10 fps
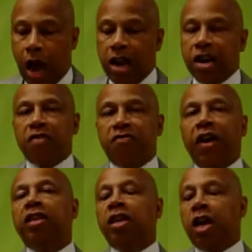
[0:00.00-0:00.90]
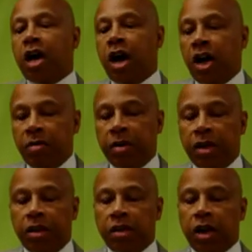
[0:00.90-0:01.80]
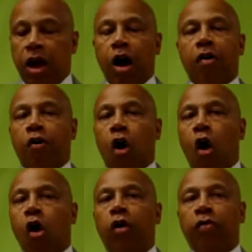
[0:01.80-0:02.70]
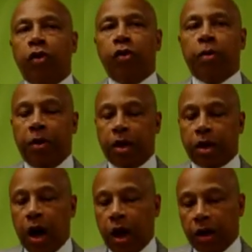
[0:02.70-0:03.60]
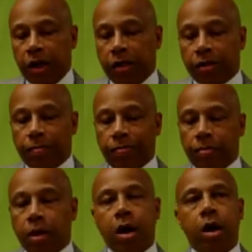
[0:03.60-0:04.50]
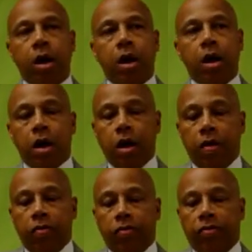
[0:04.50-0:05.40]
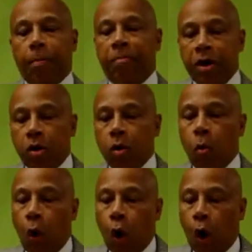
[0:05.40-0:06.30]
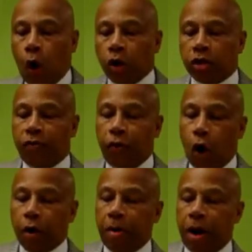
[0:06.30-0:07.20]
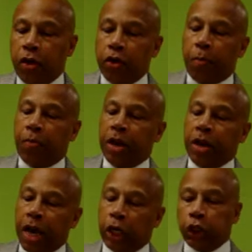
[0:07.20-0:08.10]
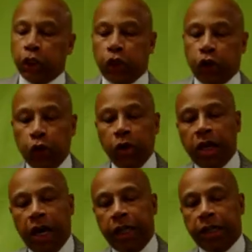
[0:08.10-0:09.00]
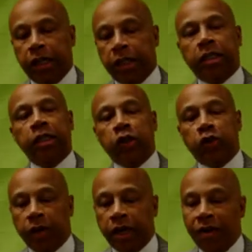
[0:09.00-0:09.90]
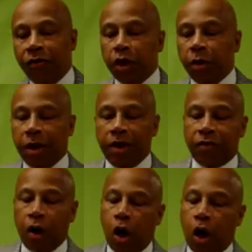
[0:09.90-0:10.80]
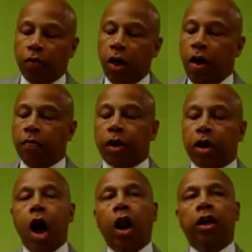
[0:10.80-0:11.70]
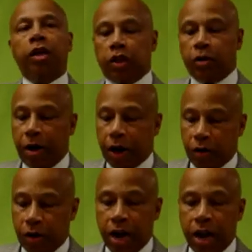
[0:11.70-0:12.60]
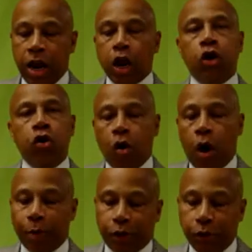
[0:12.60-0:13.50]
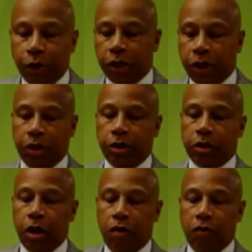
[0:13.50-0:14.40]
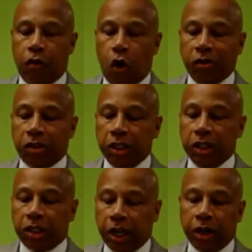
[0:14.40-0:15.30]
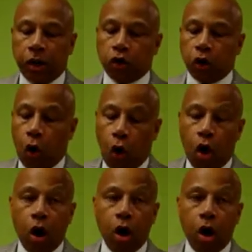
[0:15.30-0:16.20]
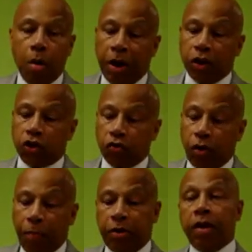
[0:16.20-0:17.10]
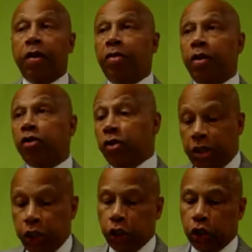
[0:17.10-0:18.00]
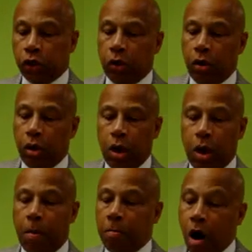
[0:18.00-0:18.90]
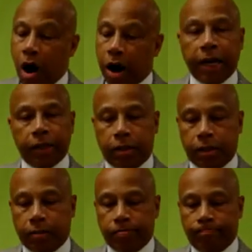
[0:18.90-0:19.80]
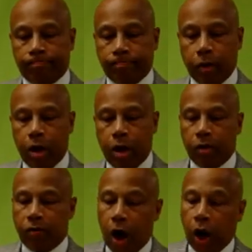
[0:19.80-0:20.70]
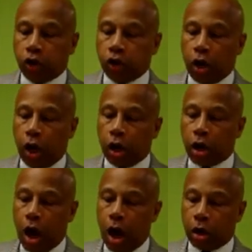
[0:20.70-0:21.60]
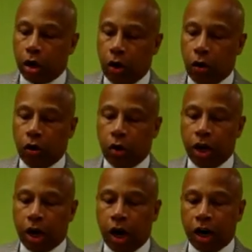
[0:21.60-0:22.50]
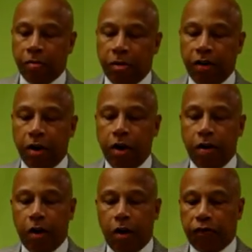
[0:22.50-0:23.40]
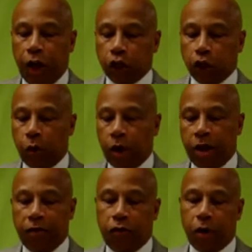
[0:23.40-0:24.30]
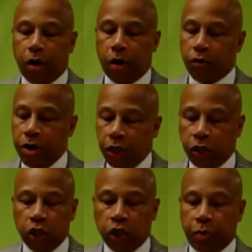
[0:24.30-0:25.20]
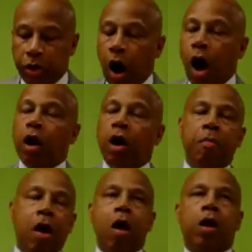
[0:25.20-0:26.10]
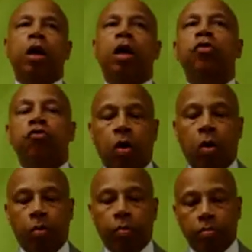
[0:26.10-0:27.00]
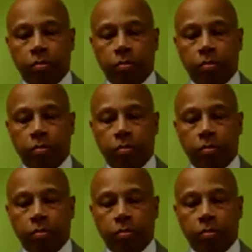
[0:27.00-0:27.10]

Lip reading: and it affected the economies of all of the European colonies. The bitter wars fought by European nations during the 18th century inevitably involved the colonists by creating new opportunities for overseas sales or by disrupting their traditional markets. The volatile colonial economy fluctuated for reasons beyond American control.